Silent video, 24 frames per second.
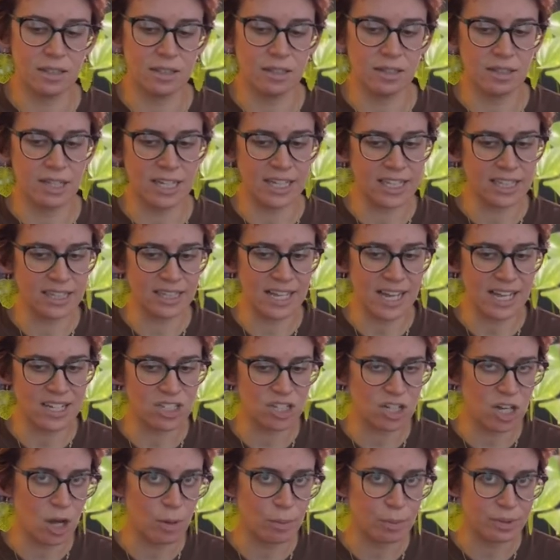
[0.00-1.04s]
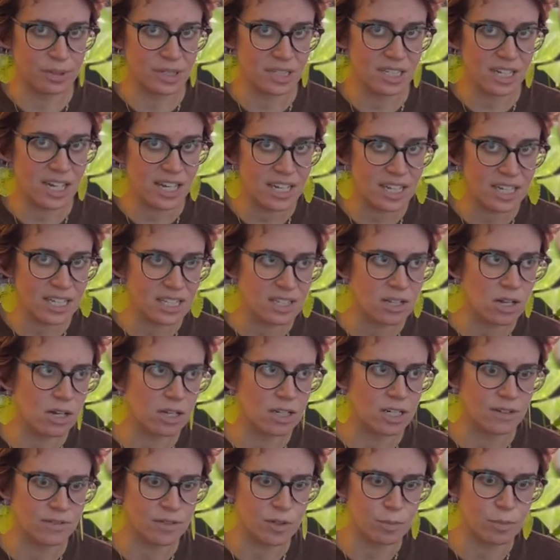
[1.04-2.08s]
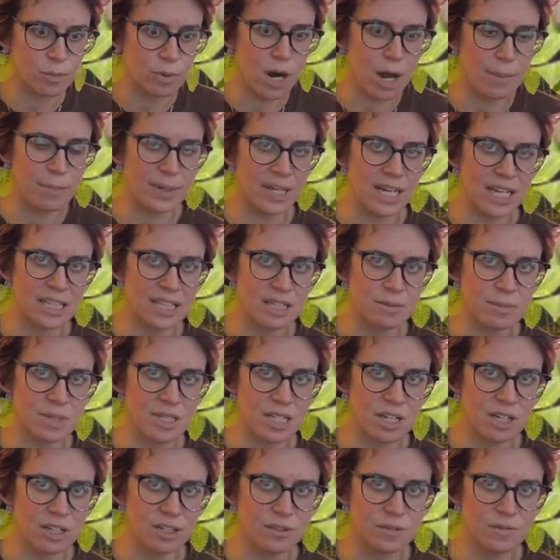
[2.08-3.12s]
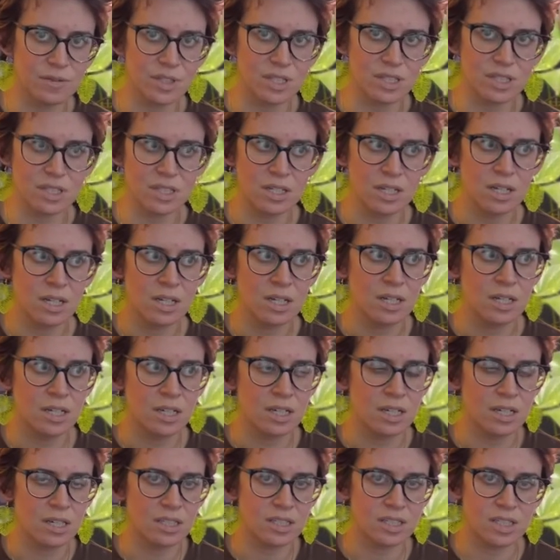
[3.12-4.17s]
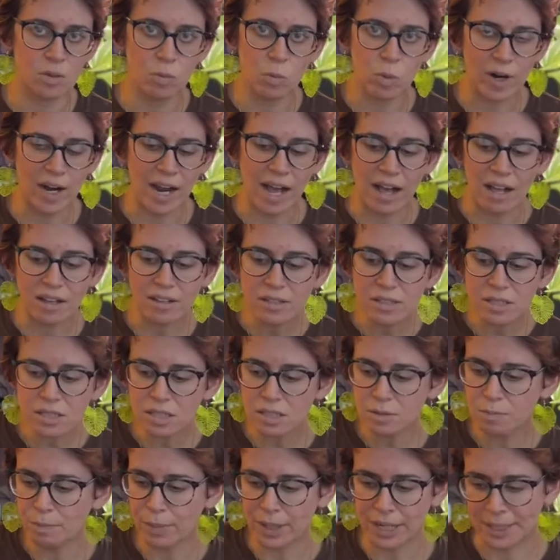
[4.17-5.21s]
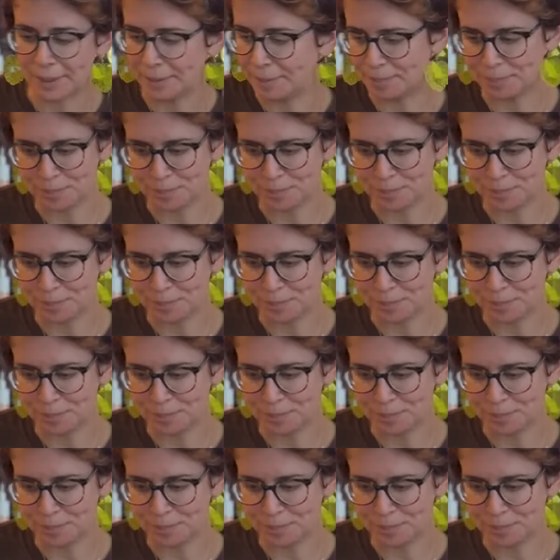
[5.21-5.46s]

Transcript: They can last a couple days long enough to propagate themselves somewhere else, but